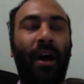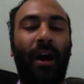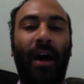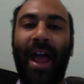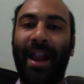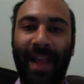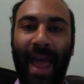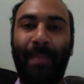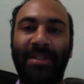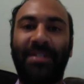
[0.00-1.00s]
And it
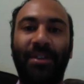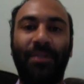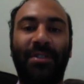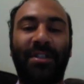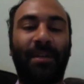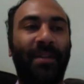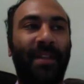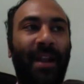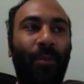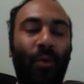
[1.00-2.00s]
happens to use something
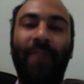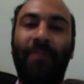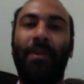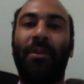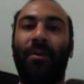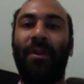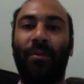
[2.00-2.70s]
that I'm quite familiar with,